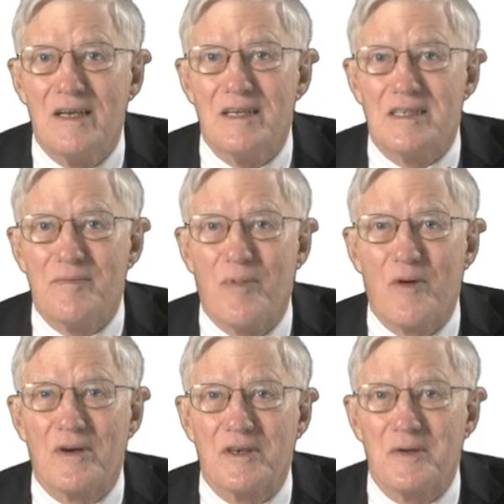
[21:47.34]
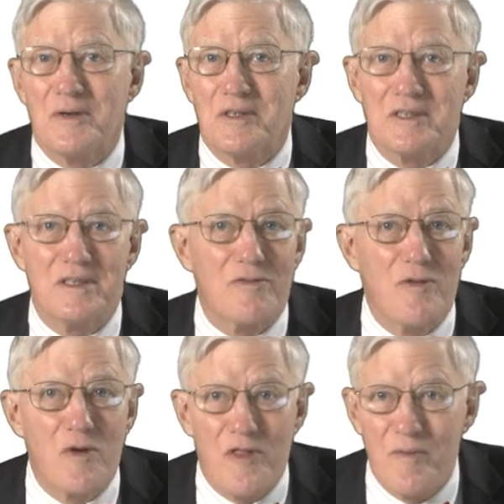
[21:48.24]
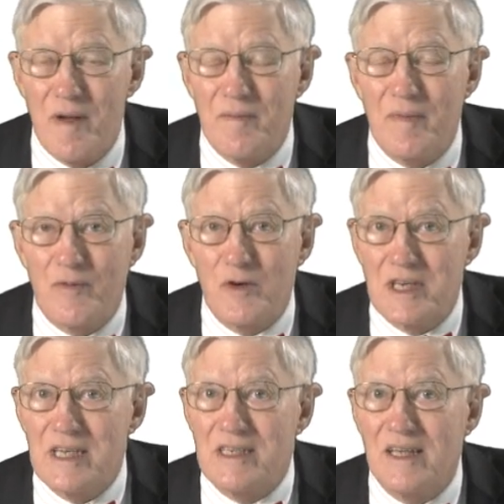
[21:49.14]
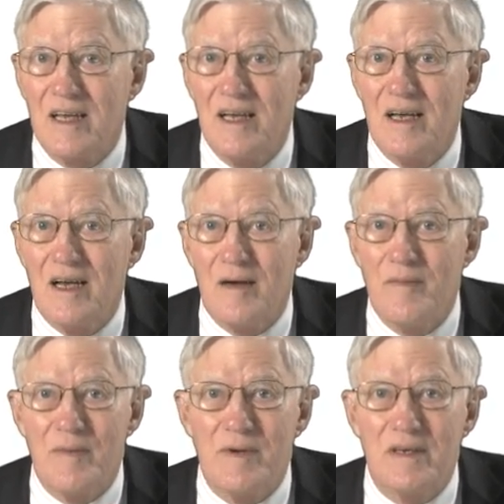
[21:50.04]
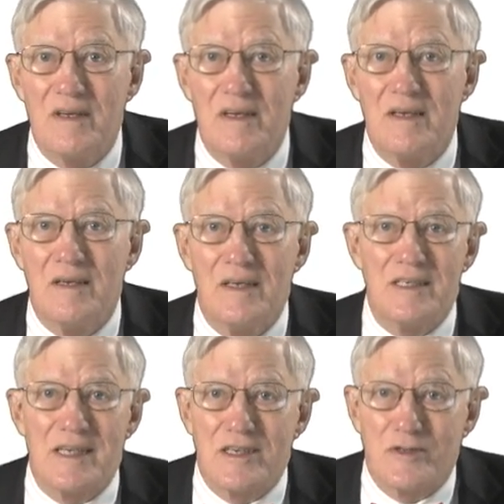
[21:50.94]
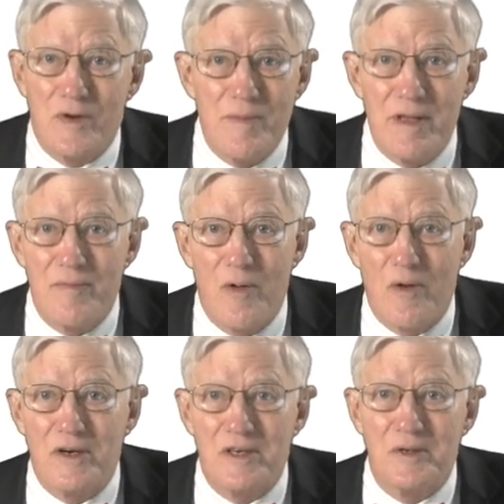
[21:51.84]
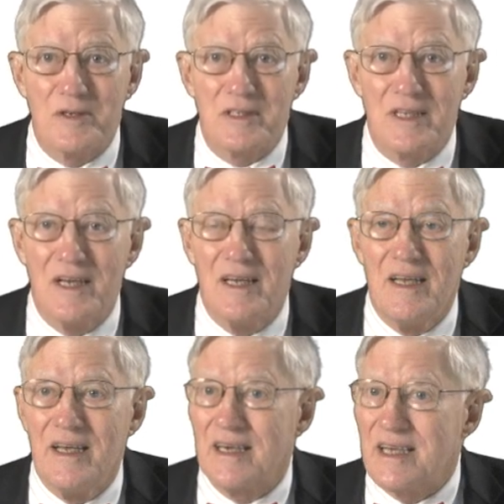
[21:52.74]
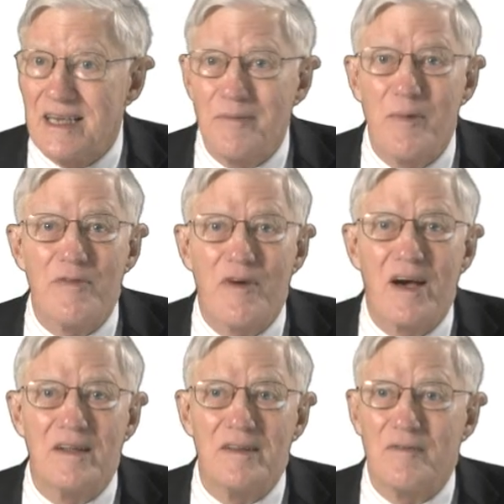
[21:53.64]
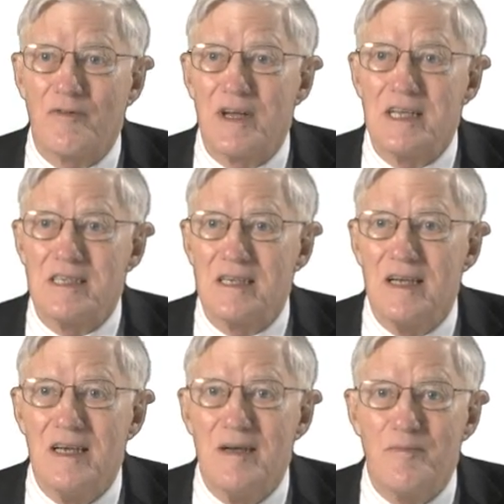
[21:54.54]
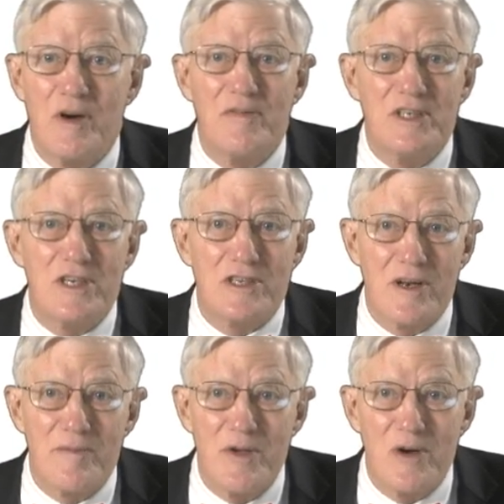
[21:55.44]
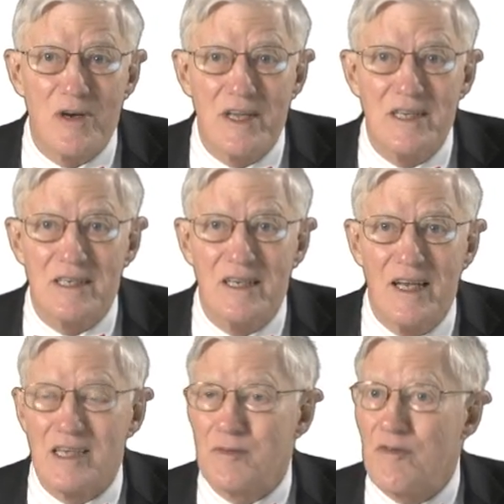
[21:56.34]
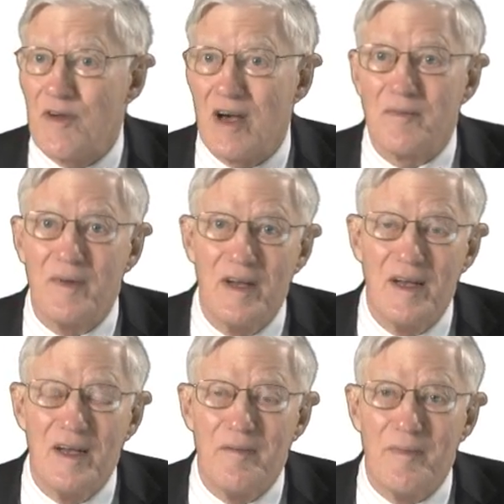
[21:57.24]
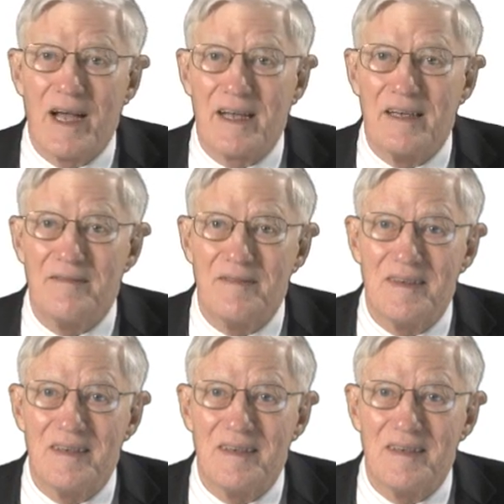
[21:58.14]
is important to us. The 14th Amendment is extremely important to us. Again, we find the phrase privileges and immunities, as we found back in